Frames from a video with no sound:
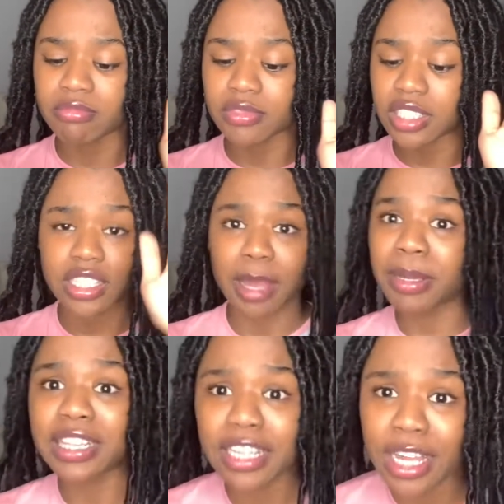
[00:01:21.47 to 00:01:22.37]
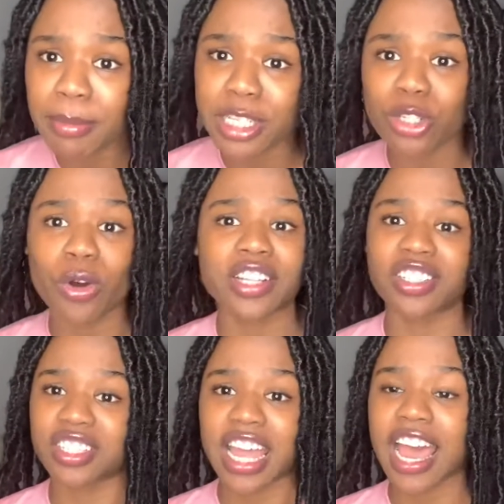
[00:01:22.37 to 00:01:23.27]
let me look up these
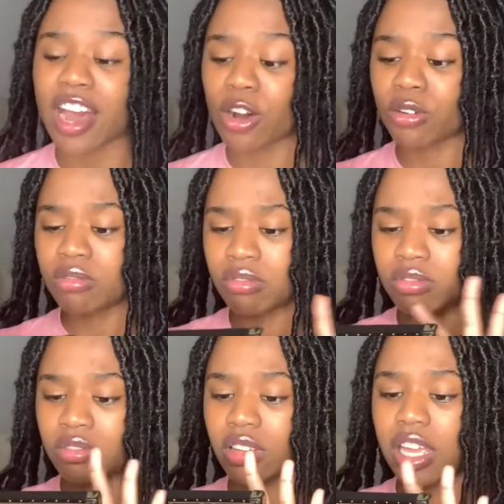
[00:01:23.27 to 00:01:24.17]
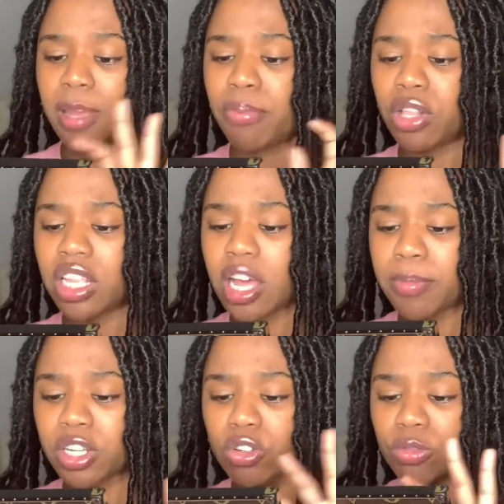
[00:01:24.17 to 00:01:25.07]
questions now and pull it up
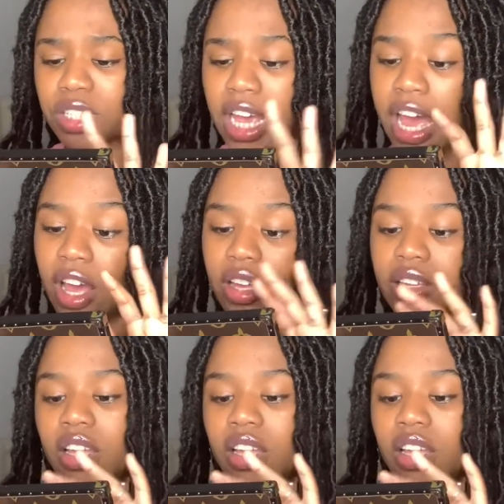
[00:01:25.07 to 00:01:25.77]
in the group chat.